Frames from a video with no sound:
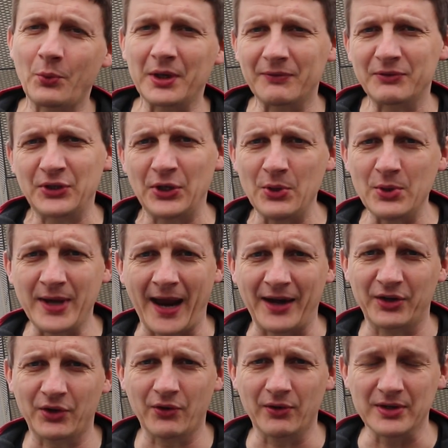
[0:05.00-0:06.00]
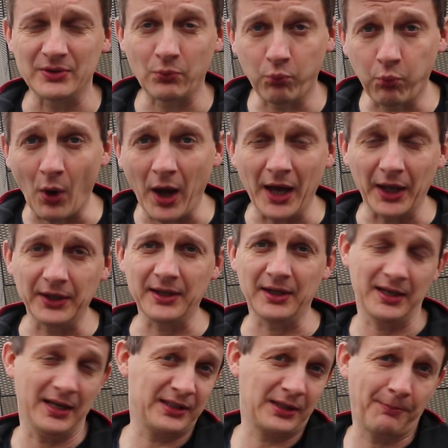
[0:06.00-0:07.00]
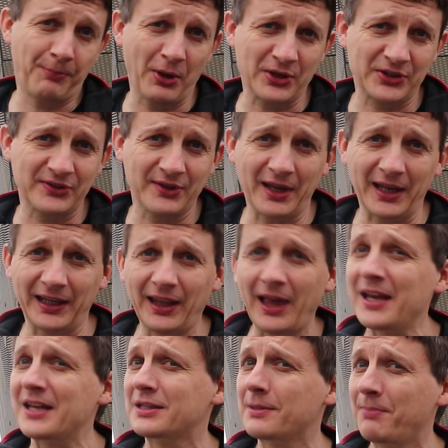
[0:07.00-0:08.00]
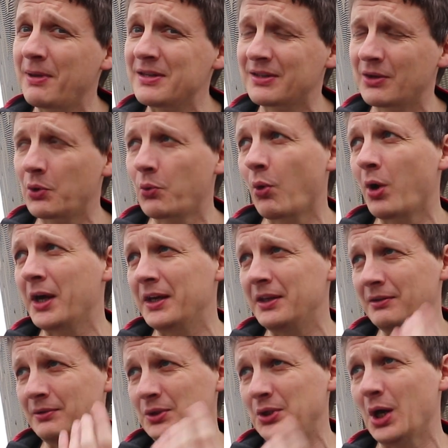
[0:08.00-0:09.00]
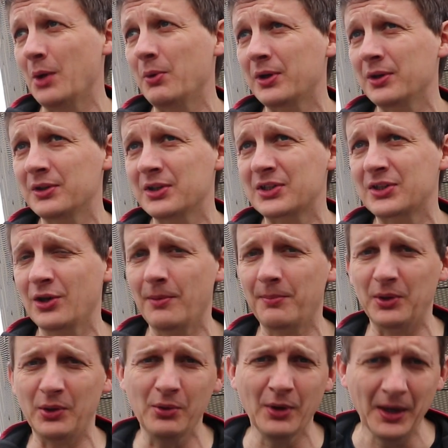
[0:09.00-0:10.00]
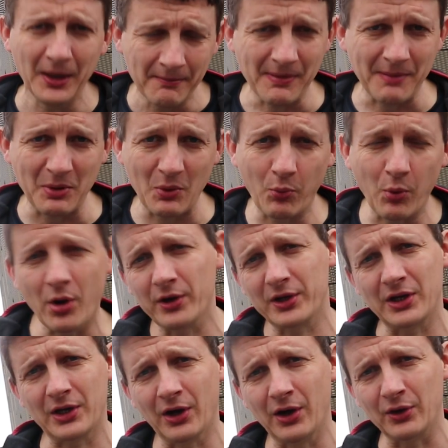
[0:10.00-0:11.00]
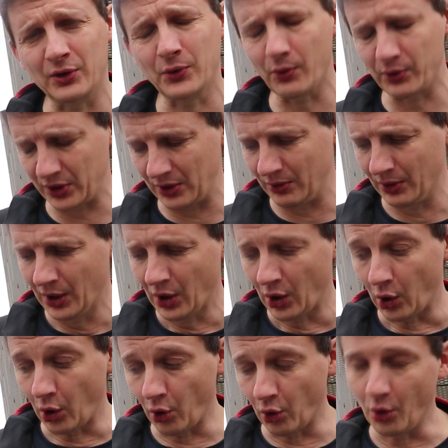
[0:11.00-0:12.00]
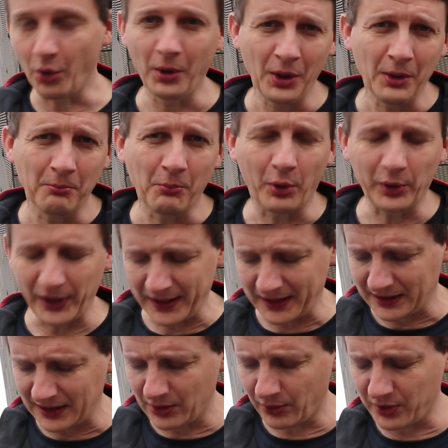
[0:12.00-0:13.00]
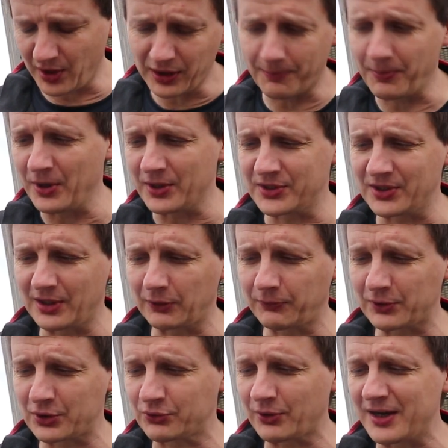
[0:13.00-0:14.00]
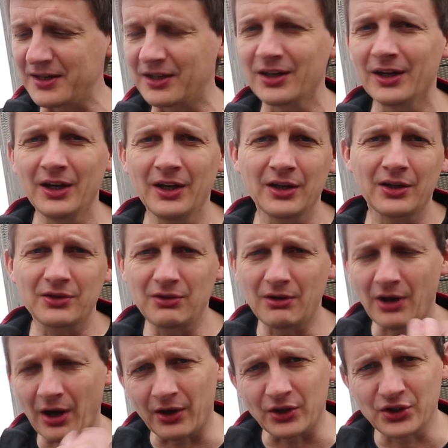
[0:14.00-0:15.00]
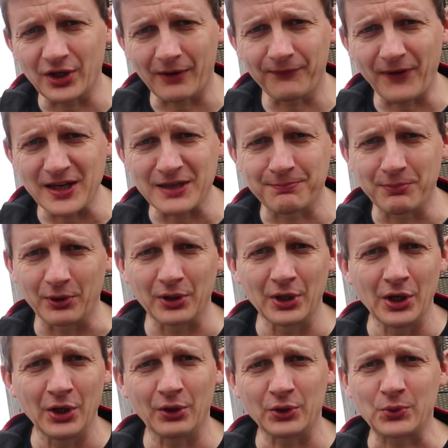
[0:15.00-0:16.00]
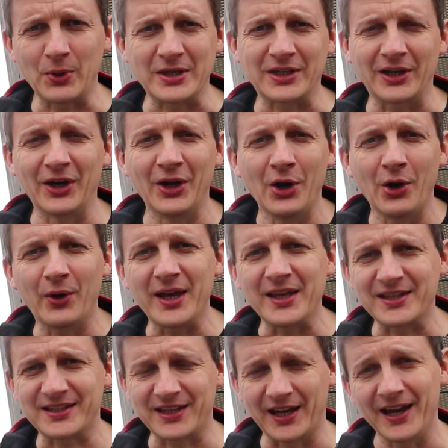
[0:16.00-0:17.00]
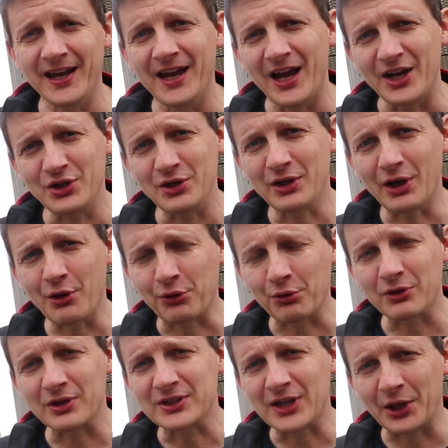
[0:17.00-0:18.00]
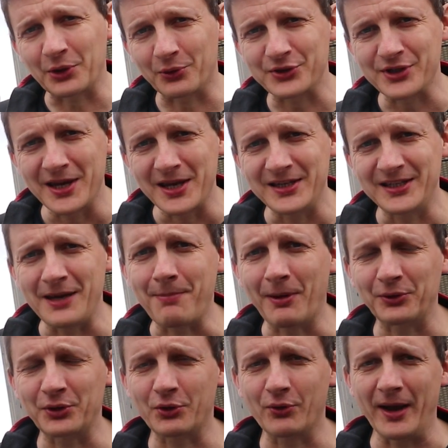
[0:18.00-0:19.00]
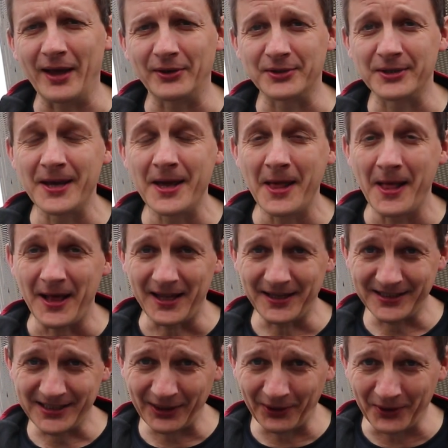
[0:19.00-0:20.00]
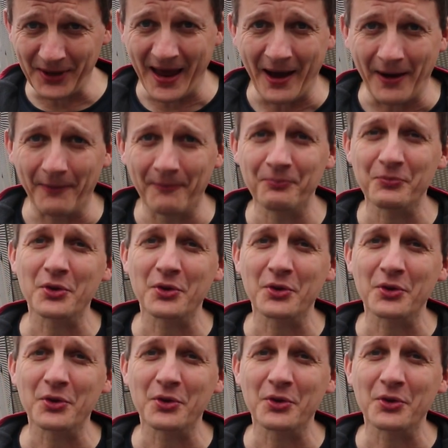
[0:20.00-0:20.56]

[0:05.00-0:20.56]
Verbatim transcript: one of two categories. One is the person that likes the peace and quiet, no one can disturb you, maybe work can't call you. Or, more likely, you're the other person that's frustrated because you can't check Facebook or Twitter or Insta as you go through the tunnels deep underground. Until now,